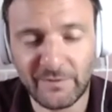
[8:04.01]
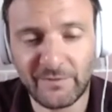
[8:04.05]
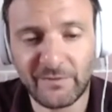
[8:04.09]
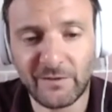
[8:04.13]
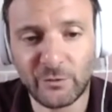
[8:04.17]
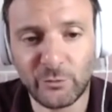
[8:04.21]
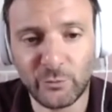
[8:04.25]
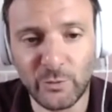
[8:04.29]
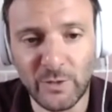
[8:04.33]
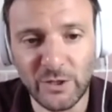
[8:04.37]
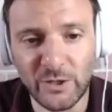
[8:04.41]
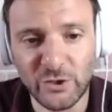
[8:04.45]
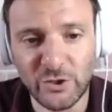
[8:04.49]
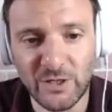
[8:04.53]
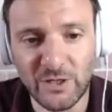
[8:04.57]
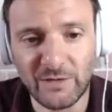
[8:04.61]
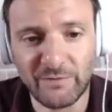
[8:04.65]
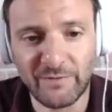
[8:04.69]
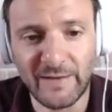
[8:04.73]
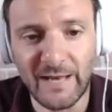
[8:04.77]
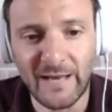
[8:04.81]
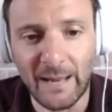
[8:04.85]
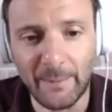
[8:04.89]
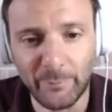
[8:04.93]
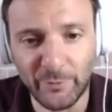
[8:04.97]
situation if it
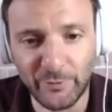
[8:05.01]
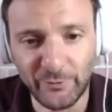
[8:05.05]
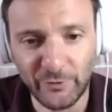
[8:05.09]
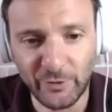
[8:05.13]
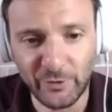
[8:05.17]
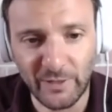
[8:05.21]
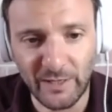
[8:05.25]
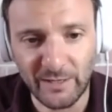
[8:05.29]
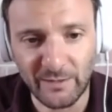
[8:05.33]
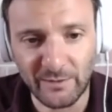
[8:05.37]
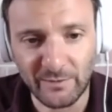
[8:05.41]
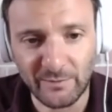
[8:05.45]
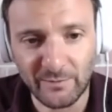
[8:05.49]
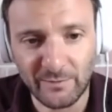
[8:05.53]
happens again.